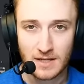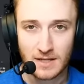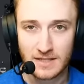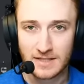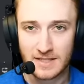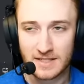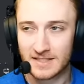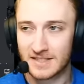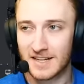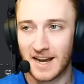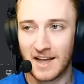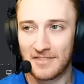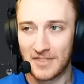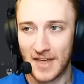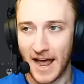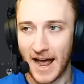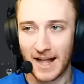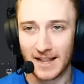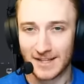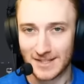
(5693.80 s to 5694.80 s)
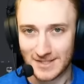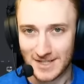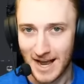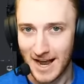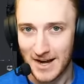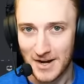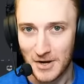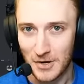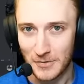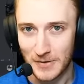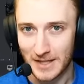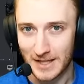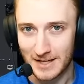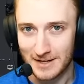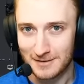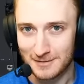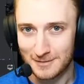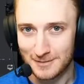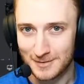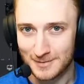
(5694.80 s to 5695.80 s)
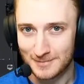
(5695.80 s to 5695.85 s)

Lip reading: this is not the Alice I know and love.